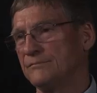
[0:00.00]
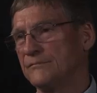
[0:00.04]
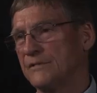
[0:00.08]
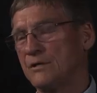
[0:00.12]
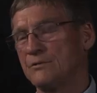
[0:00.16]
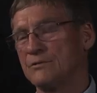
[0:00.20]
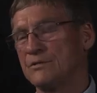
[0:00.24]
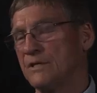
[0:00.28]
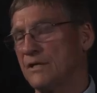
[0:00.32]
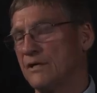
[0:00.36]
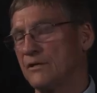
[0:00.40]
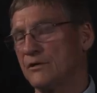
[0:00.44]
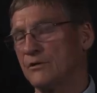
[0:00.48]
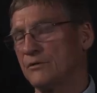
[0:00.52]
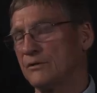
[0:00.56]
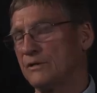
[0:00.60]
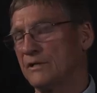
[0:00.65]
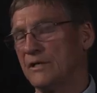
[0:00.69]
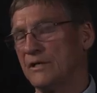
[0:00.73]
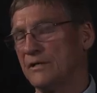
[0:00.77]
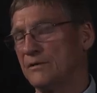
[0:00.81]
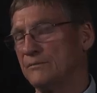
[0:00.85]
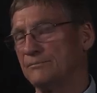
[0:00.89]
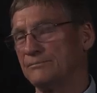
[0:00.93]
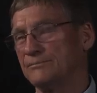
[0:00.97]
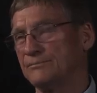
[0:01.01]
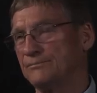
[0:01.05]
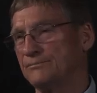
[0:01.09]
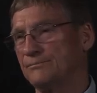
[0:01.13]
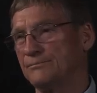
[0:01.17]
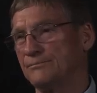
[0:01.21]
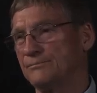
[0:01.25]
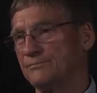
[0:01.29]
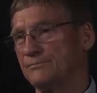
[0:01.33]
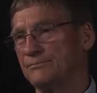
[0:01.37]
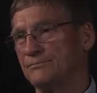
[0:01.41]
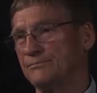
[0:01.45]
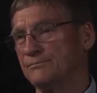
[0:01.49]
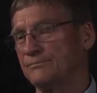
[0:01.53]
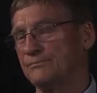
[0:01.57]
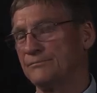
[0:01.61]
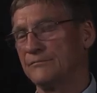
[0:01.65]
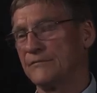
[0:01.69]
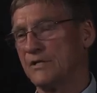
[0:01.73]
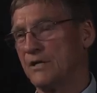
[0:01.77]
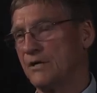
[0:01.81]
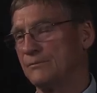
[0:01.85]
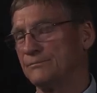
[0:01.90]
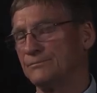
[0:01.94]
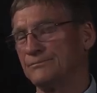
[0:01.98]
That was not a good day. Not a good
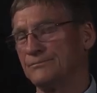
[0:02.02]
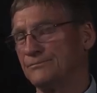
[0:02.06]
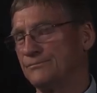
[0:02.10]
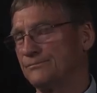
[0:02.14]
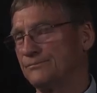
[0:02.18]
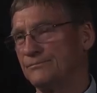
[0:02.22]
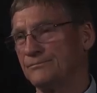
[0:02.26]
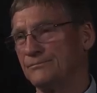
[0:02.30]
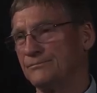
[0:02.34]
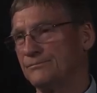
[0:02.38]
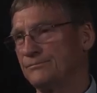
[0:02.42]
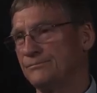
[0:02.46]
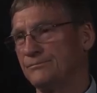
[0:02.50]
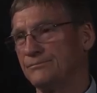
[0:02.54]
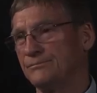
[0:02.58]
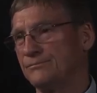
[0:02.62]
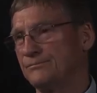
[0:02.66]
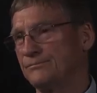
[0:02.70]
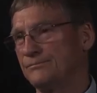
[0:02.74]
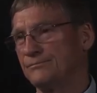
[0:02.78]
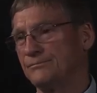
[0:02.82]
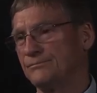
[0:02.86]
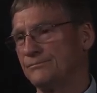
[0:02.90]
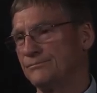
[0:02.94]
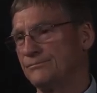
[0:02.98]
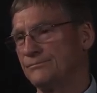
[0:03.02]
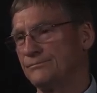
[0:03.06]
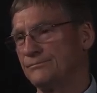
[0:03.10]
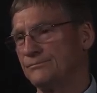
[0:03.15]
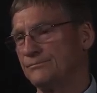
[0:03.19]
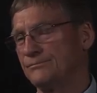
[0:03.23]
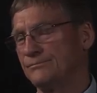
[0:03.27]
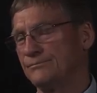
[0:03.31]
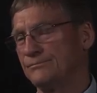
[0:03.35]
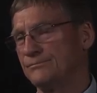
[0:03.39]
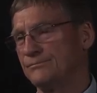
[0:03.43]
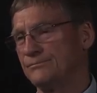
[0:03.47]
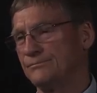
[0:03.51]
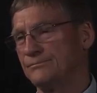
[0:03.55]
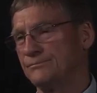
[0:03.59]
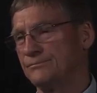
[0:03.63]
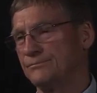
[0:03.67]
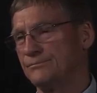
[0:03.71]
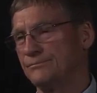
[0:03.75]
day. Not a good day.